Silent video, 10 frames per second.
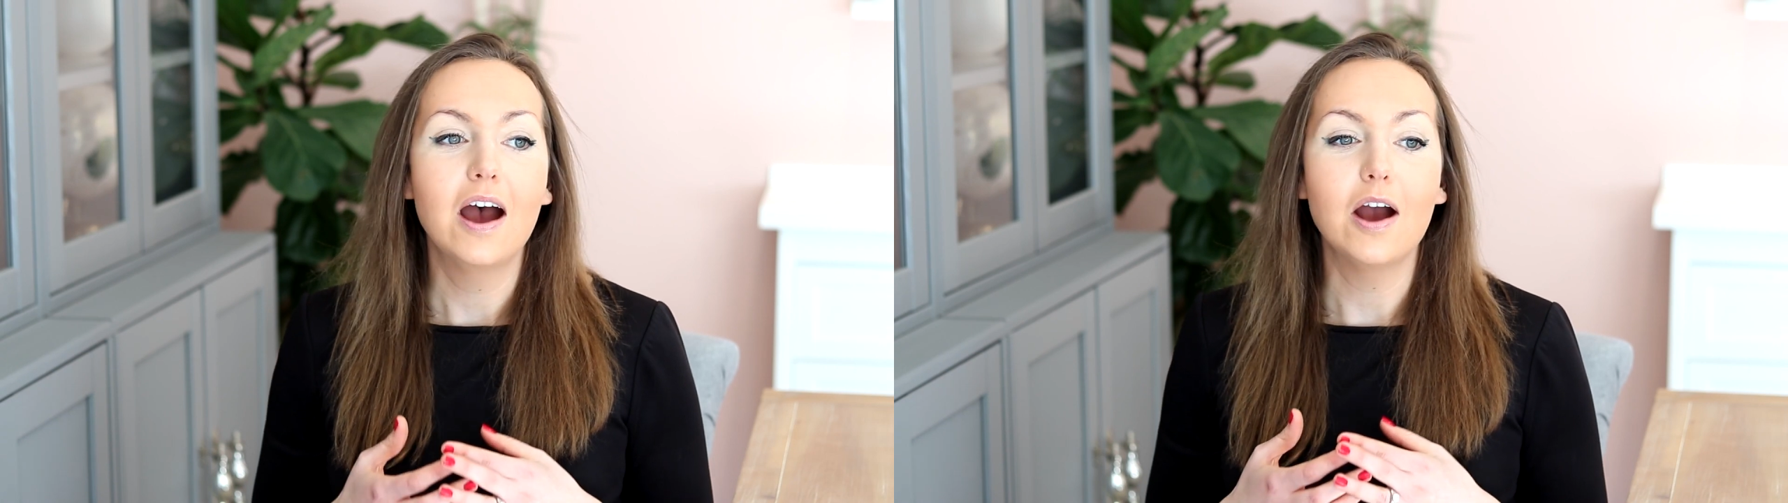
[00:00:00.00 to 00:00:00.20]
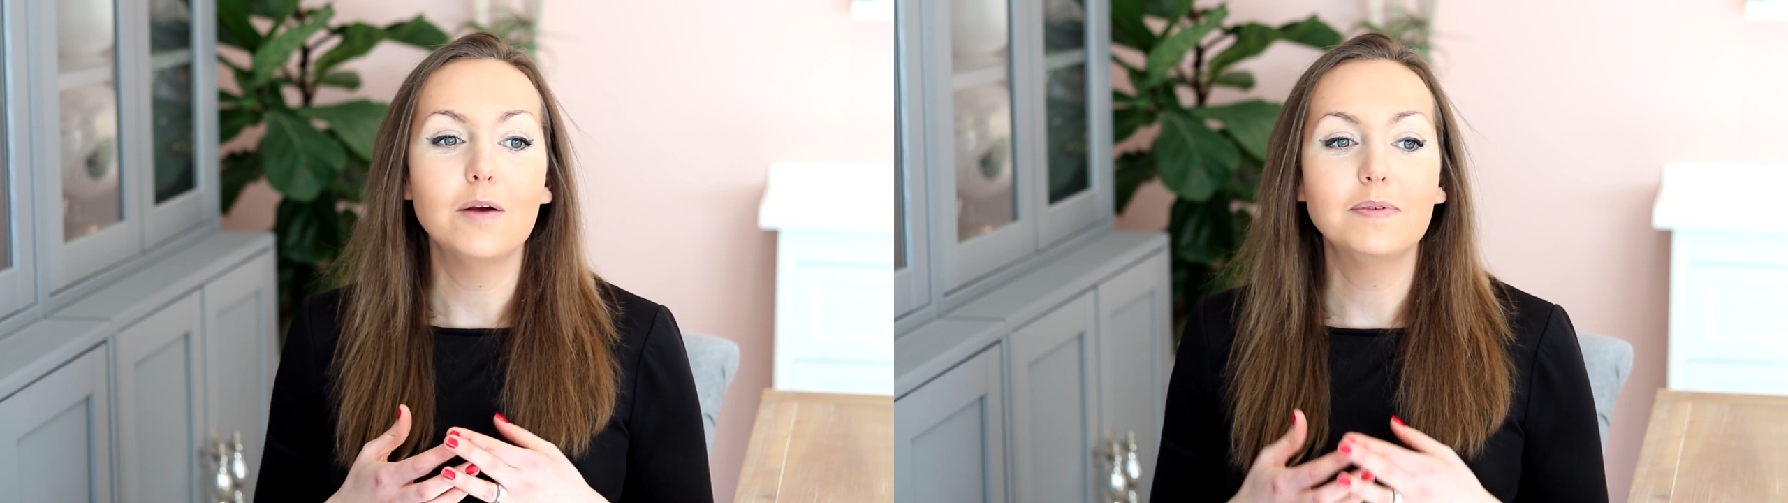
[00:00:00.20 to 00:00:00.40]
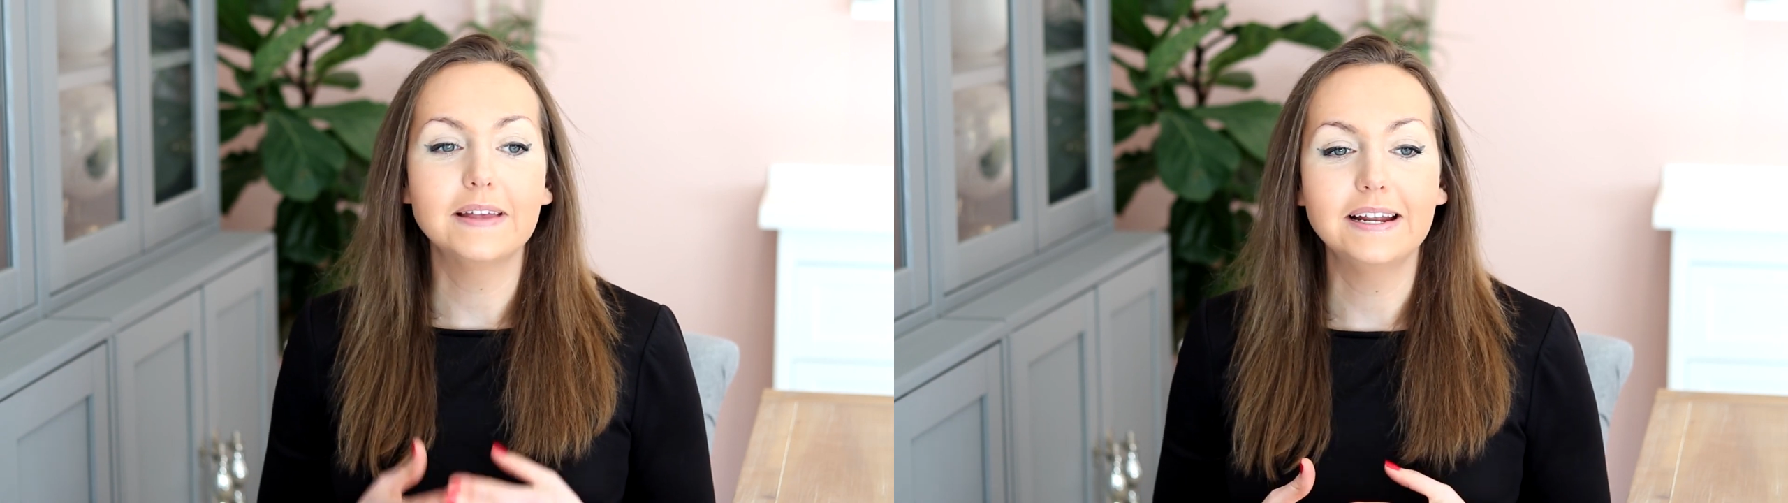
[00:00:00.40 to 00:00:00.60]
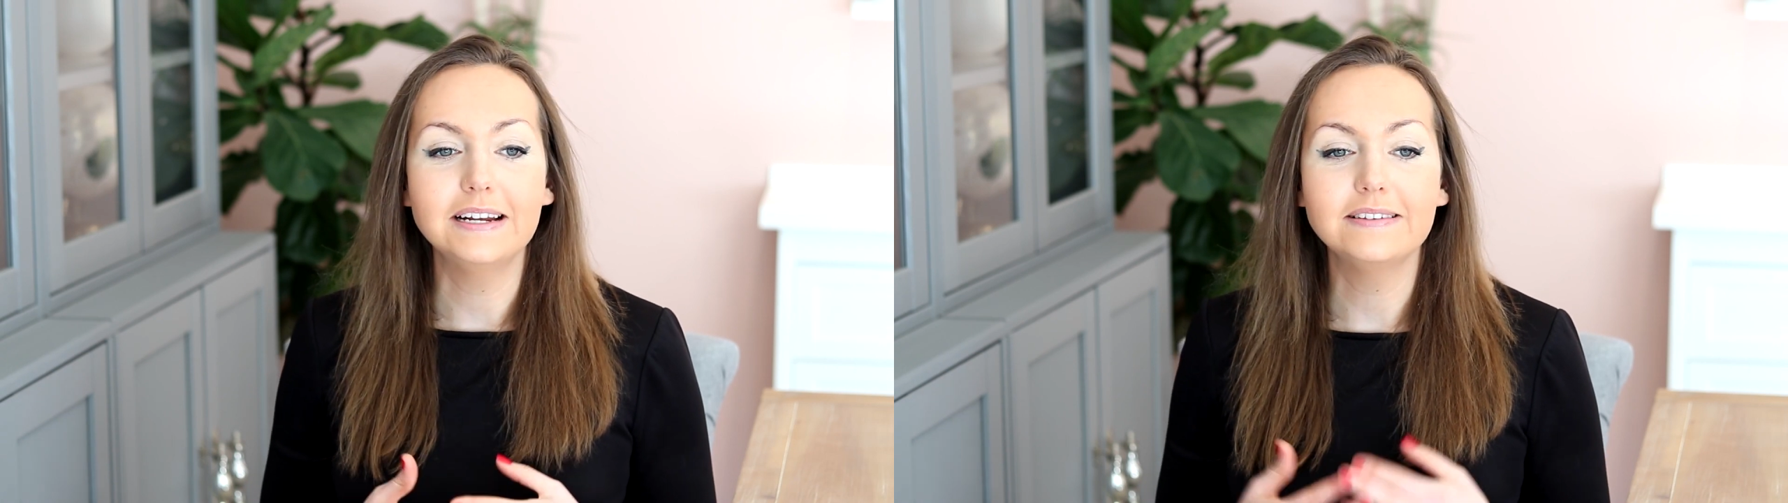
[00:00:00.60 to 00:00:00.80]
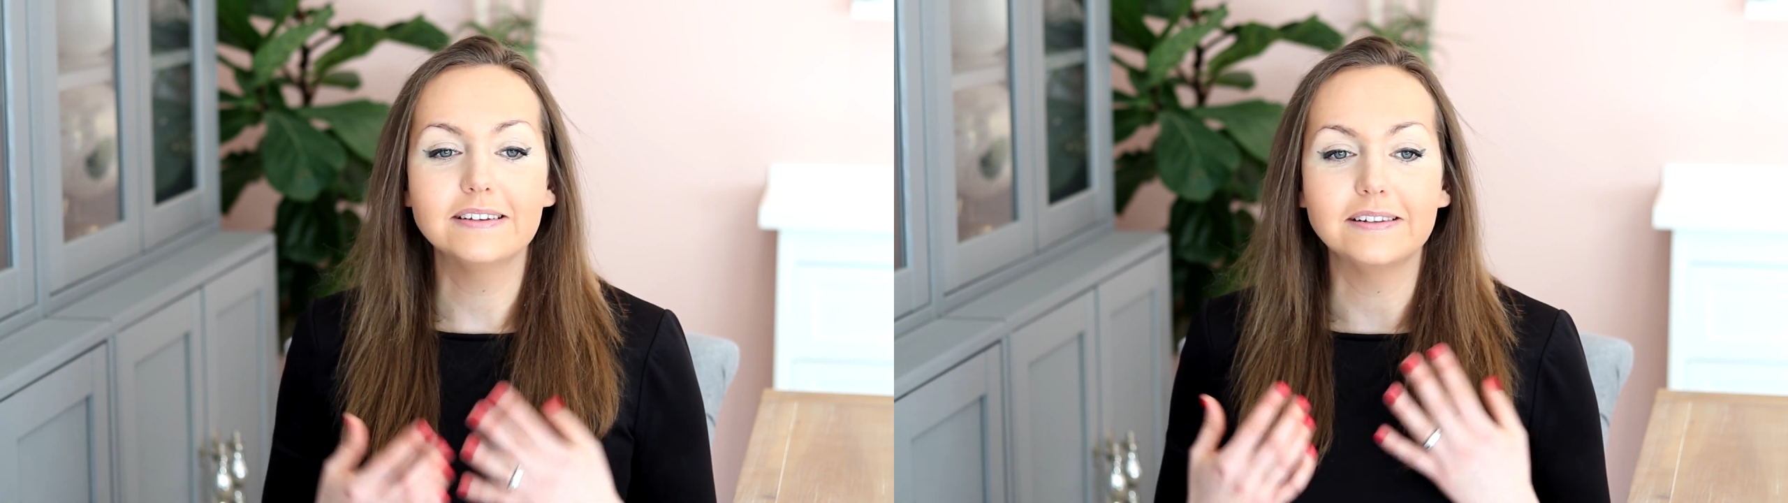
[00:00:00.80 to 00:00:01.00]
our
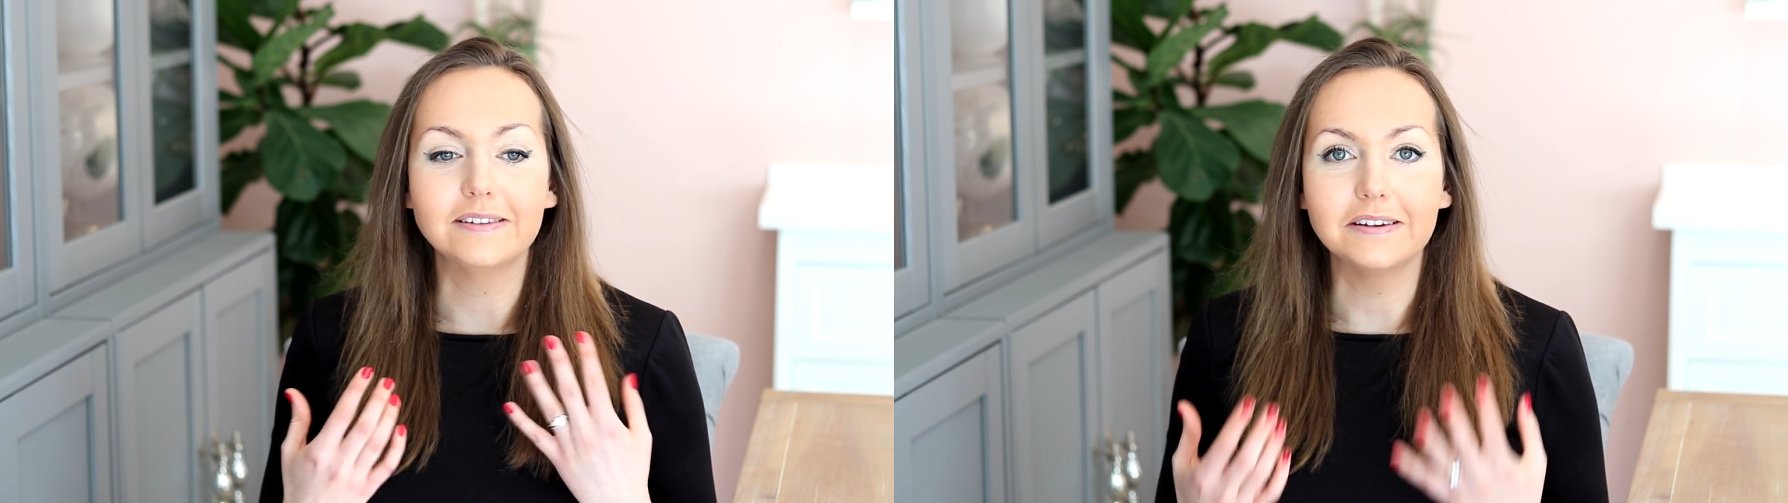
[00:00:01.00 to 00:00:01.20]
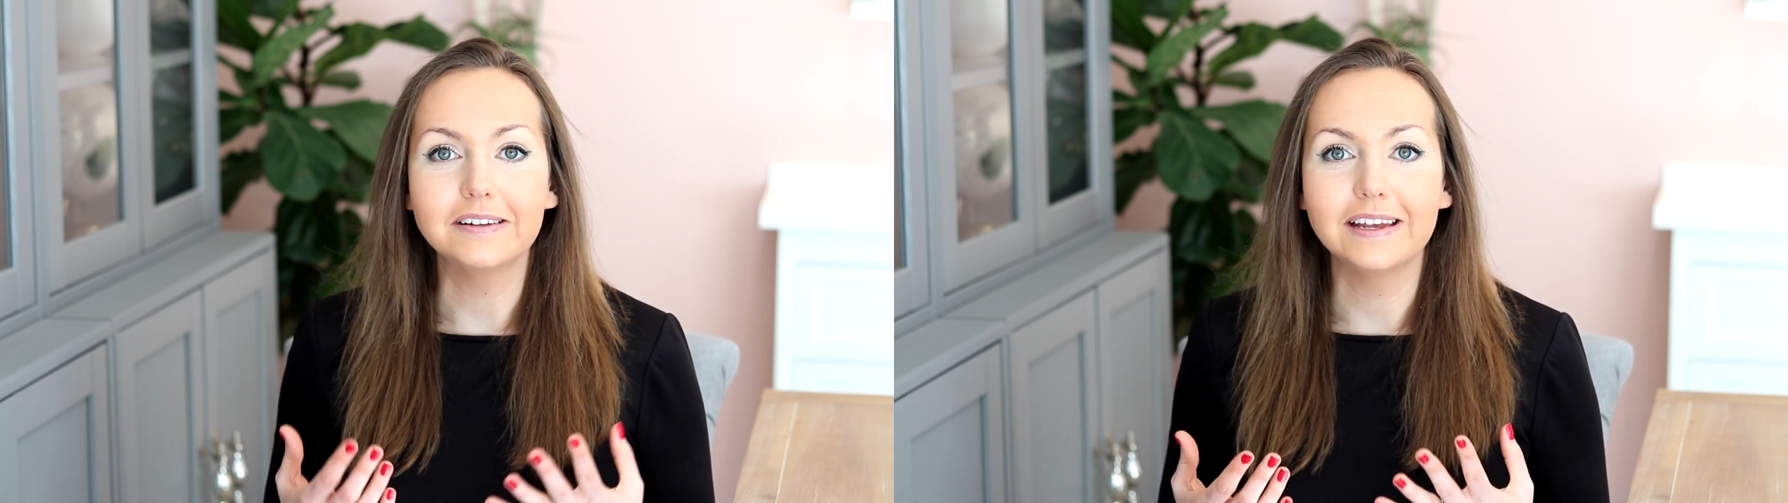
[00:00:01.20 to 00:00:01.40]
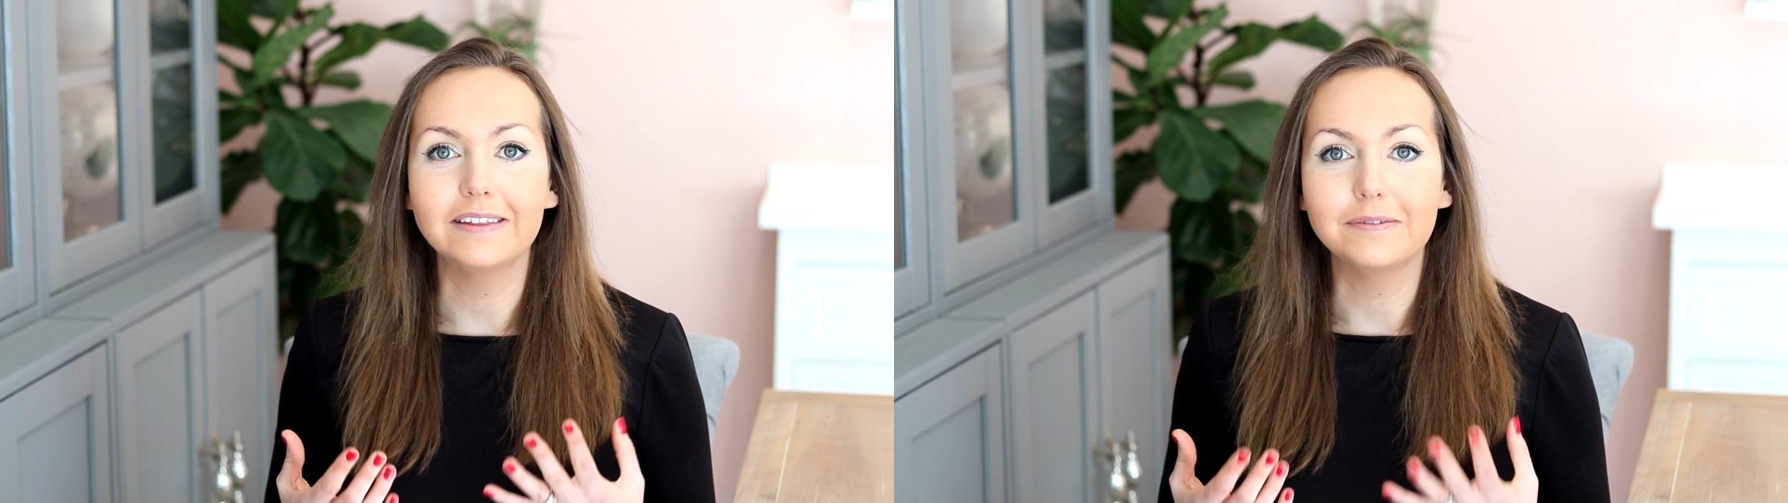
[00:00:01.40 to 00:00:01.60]
planners to look like